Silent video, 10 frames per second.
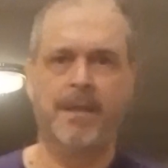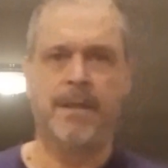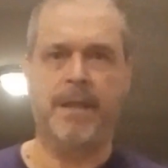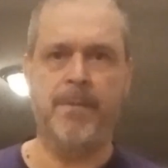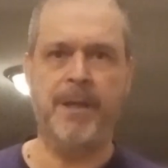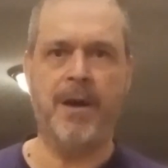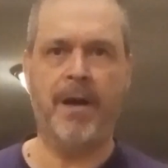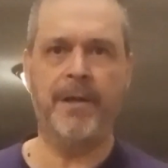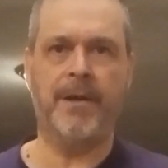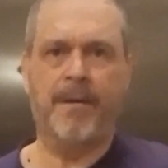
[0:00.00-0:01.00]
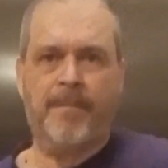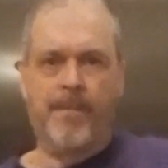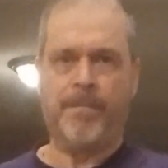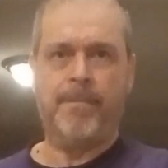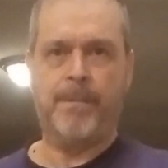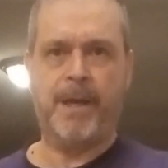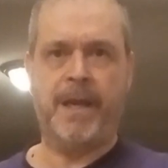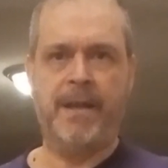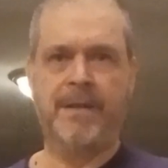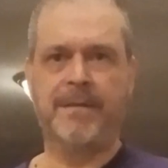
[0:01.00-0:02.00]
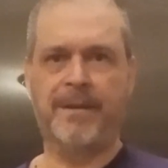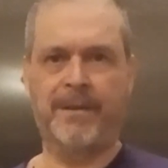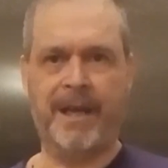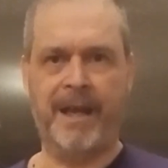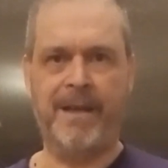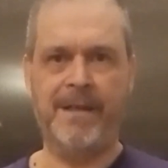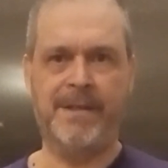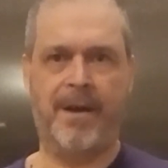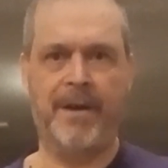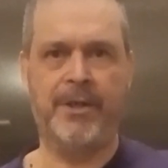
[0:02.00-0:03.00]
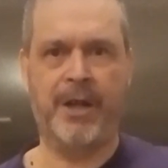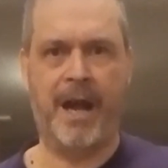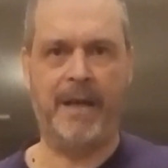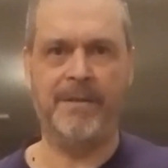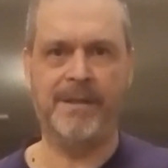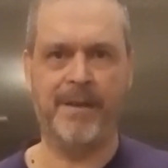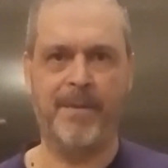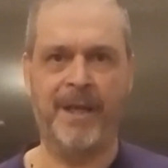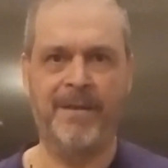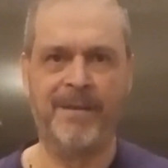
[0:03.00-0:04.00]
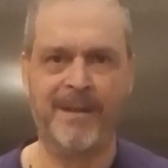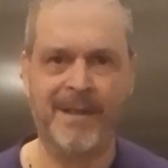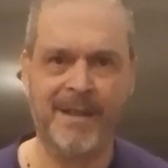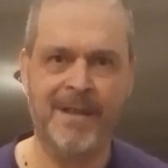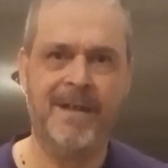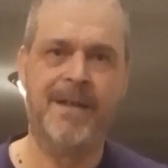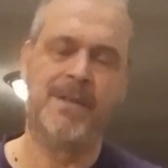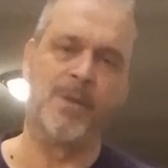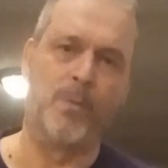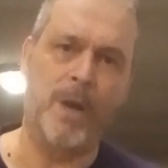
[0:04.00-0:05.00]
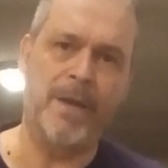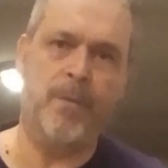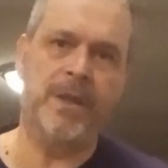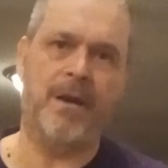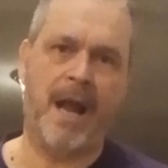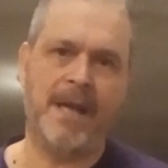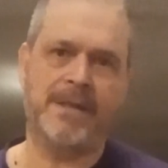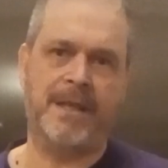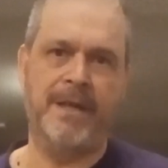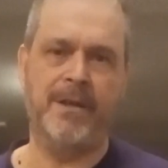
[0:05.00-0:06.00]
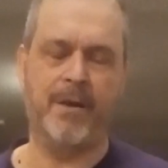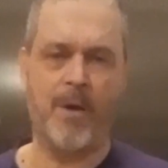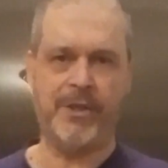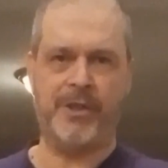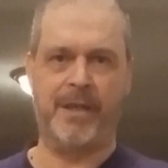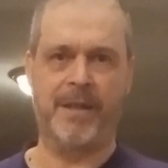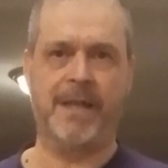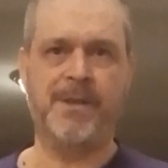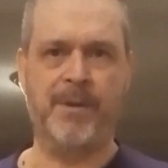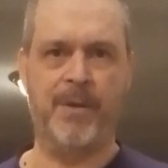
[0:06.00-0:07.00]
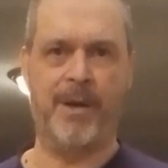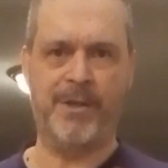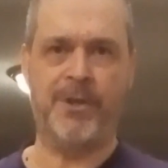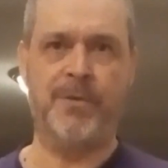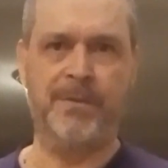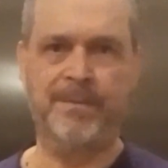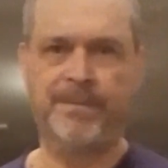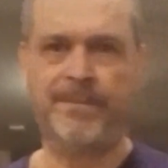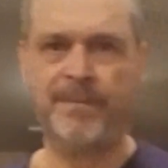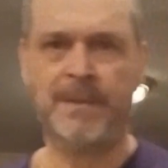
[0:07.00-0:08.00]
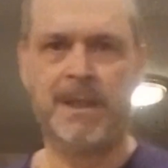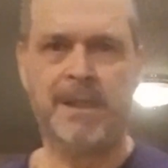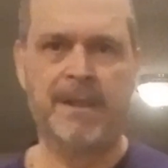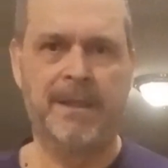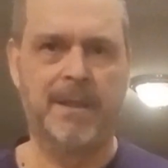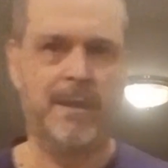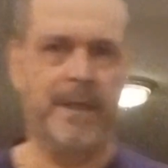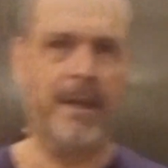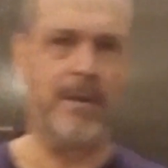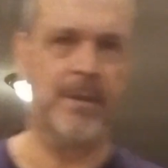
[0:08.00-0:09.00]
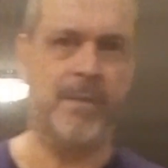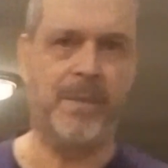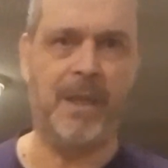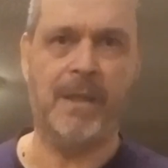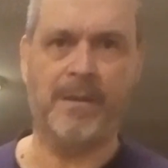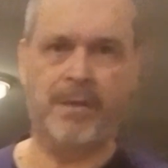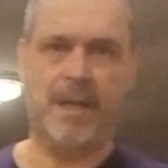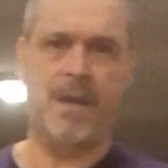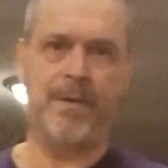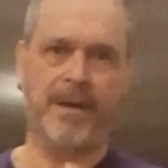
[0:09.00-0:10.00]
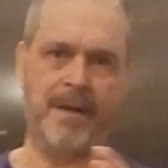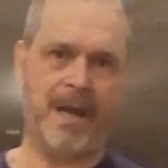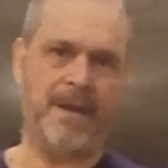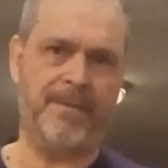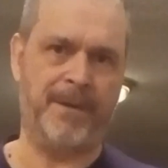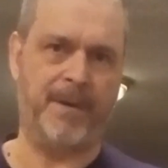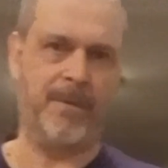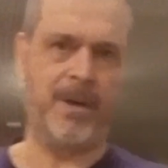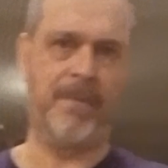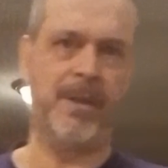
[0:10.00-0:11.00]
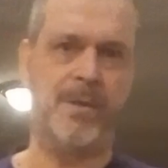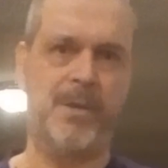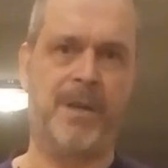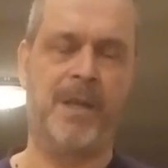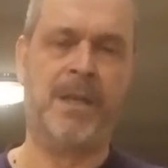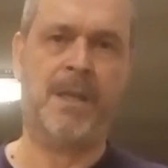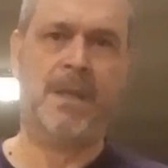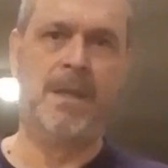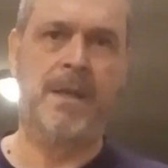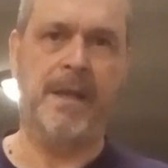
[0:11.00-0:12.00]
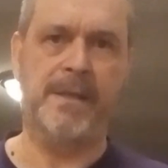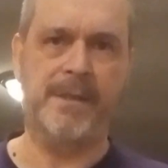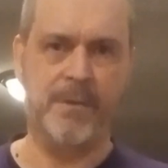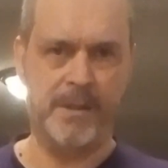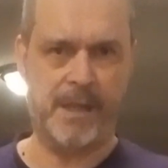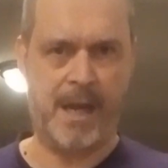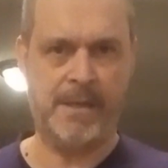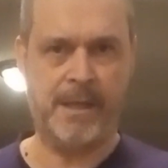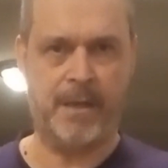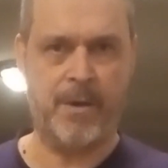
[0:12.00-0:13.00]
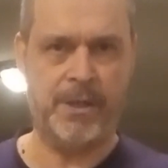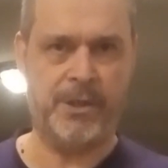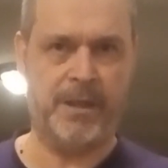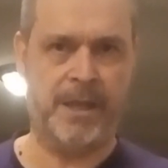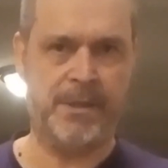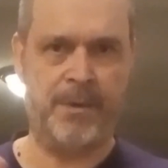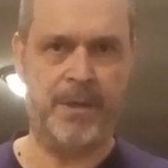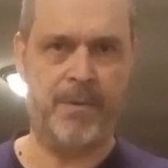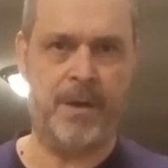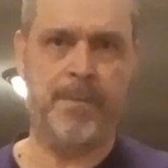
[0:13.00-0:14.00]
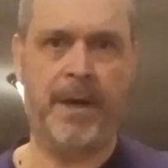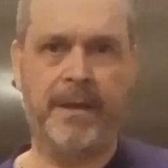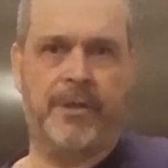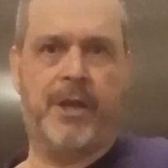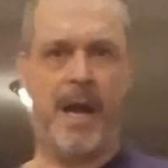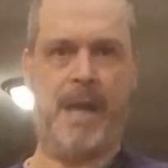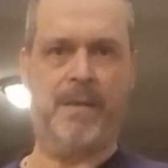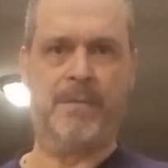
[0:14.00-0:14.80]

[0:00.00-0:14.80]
Give me all your money. Okay, he's already shot. See what I mean? So right when they're asking you the question, that's when you want to shoot. You know, if they got their gun out or knife or whatever they're doing, as soon as they ask that question, that's when you want to break the shot.